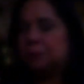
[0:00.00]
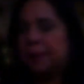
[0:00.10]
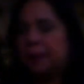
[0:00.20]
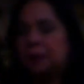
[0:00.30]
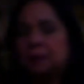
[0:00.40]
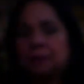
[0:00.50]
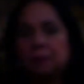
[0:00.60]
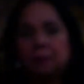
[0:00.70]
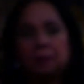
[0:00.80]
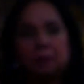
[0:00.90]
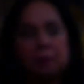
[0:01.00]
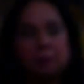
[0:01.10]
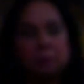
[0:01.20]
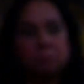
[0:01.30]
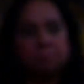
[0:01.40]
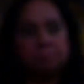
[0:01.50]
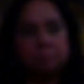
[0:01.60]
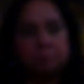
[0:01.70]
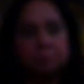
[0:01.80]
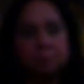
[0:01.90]
great um,
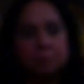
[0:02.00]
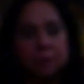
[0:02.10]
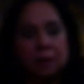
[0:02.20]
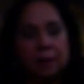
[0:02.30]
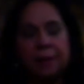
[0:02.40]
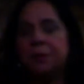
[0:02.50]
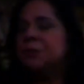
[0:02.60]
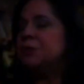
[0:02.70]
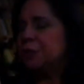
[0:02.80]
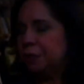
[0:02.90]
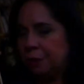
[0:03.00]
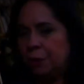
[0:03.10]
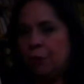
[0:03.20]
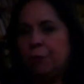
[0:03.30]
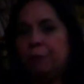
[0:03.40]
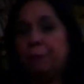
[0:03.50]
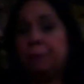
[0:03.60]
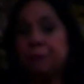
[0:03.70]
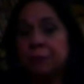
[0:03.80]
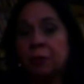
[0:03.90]
energy
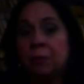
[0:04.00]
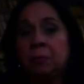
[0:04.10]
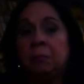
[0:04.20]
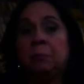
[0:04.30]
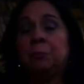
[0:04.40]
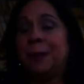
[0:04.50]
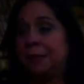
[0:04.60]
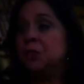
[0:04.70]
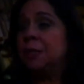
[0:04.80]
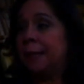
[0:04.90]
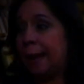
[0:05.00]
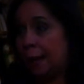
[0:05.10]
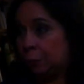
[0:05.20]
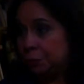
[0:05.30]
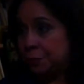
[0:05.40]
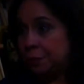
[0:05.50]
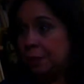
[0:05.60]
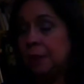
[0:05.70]
from branching out